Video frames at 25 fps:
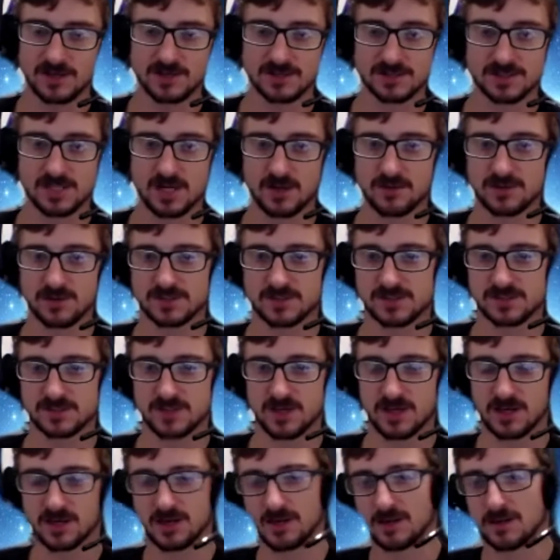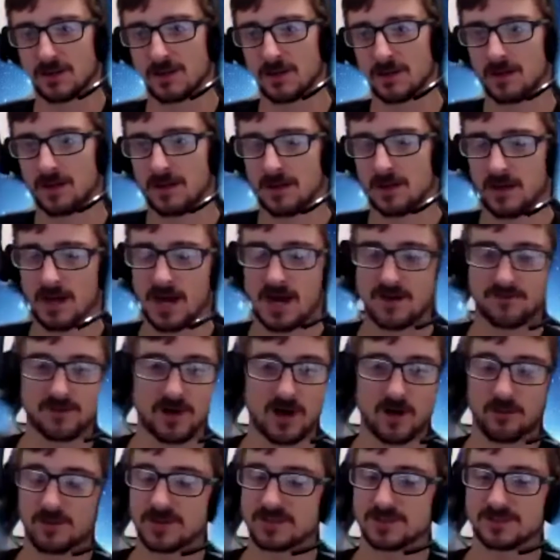So it's I've
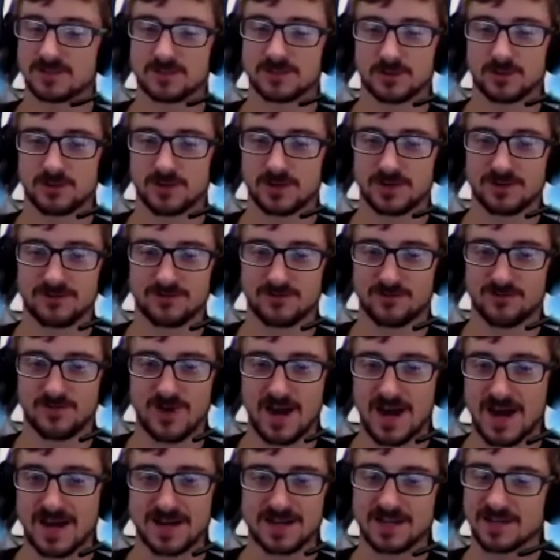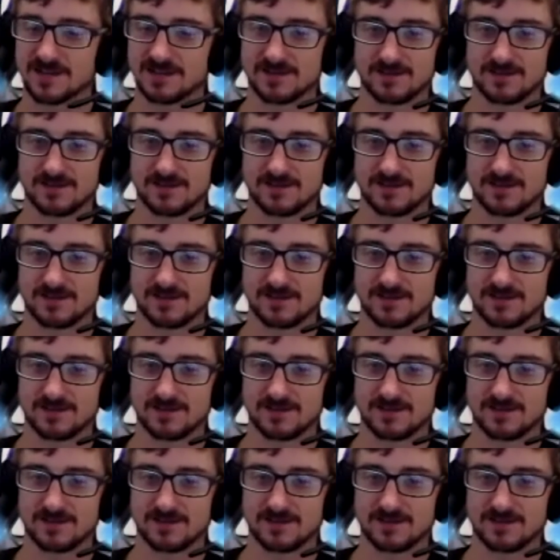always enjoyed fighting,